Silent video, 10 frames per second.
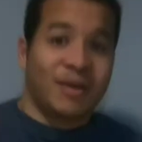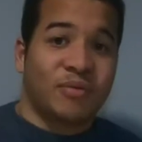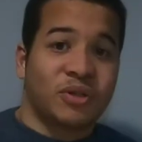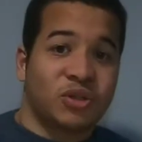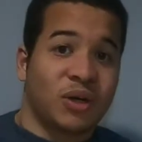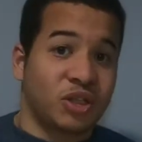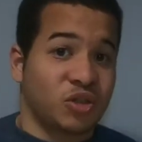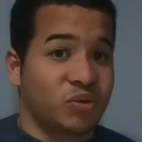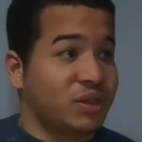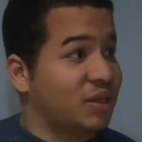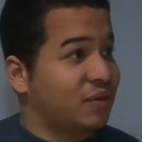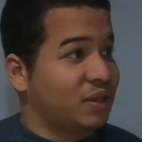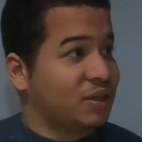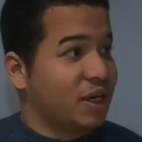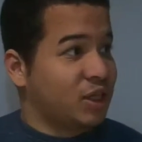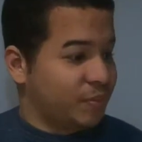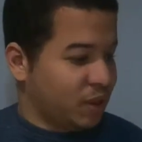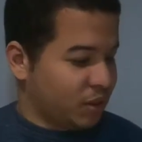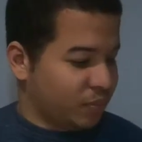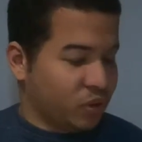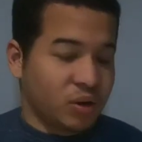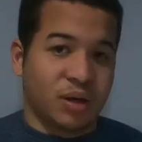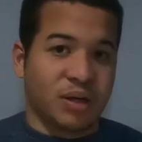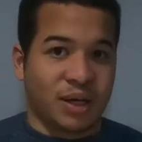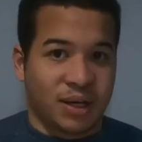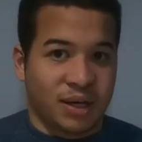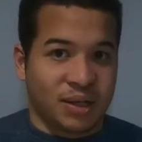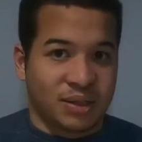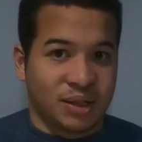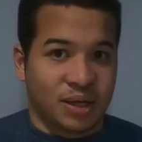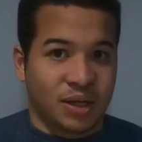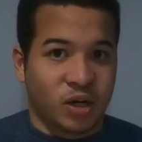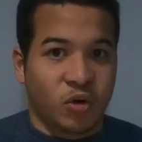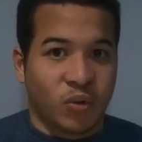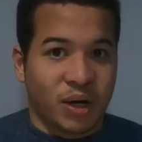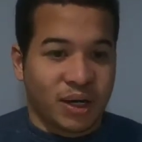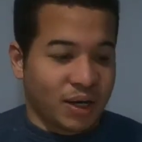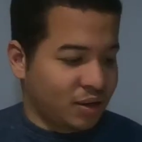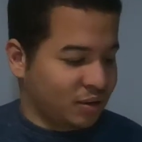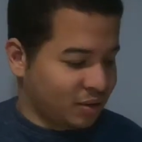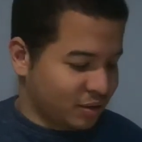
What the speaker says: Hi everyone, so I just received this HP computer that is not working.